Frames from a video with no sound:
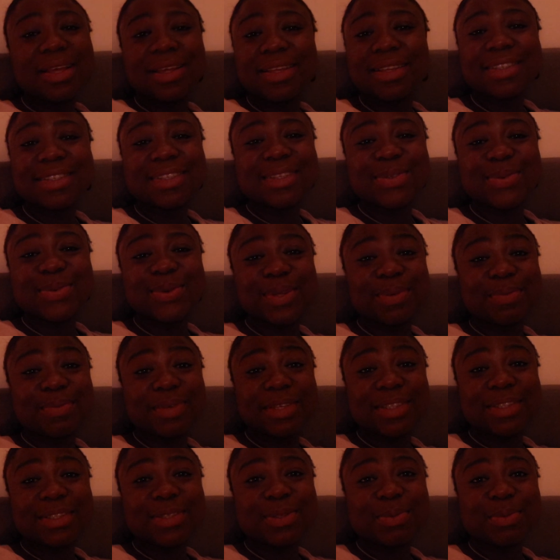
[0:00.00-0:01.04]
this is what it
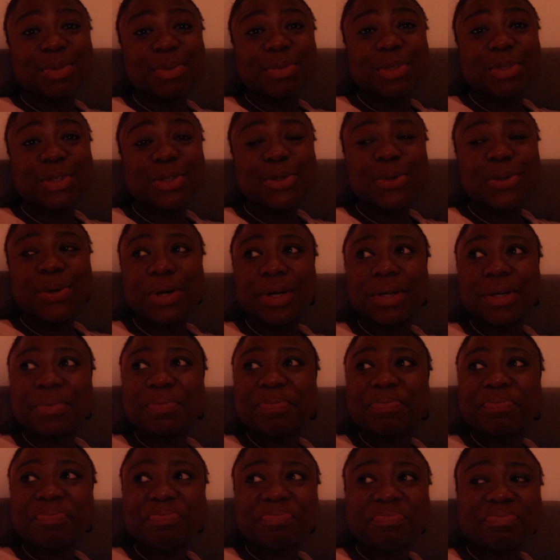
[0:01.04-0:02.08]
means to be mature
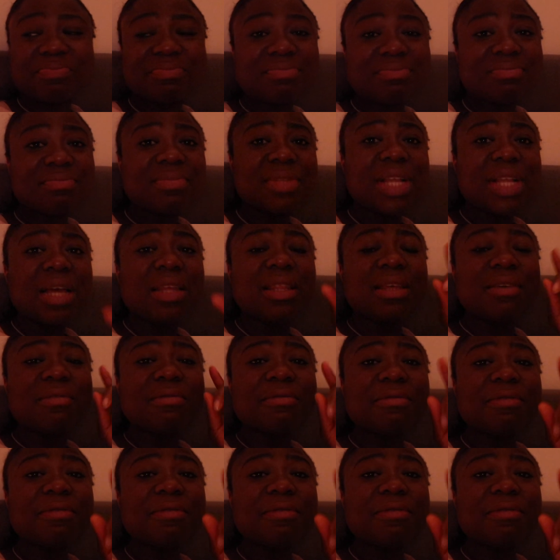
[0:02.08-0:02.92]
and then